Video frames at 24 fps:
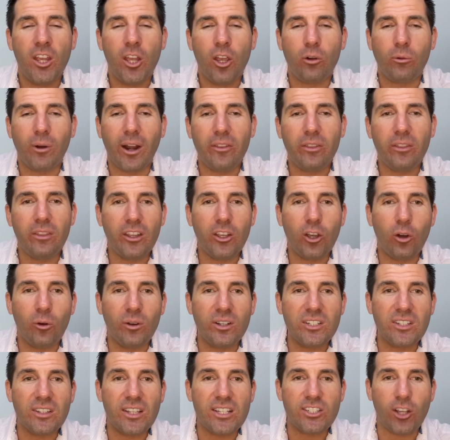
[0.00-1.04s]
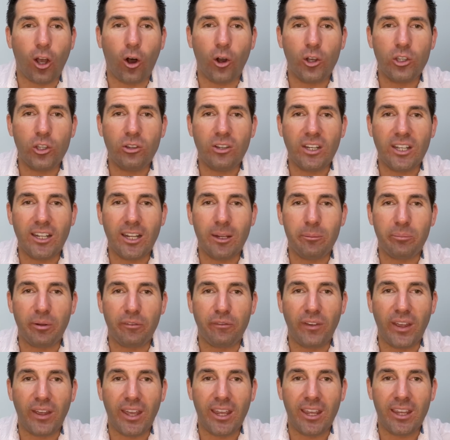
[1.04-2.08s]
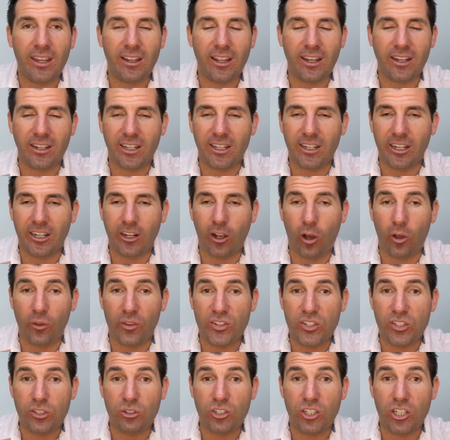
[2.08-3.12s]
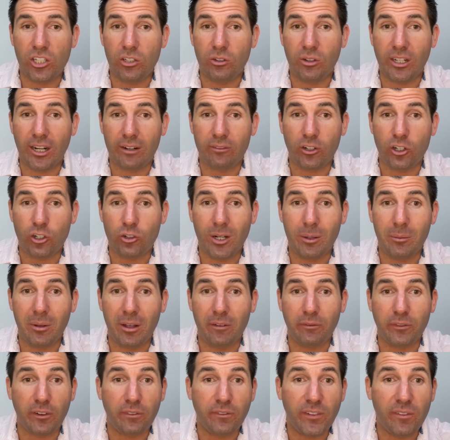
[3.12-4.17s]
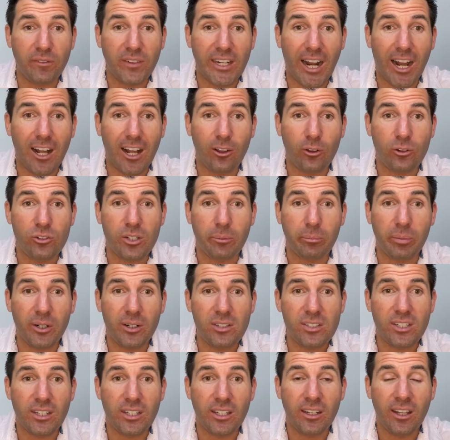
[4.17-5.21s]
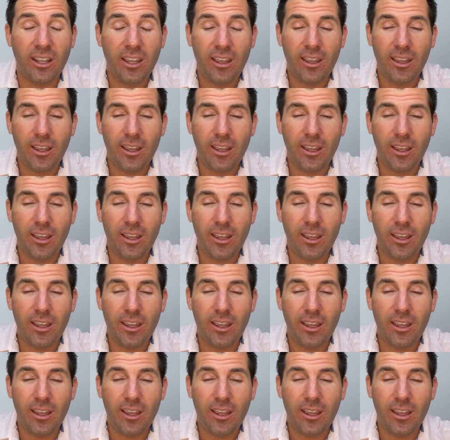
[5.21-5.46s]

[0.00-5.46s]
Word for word: Rather than going to this all you can eat buffet and eating all the sushi you could ever dream of for $50 a person,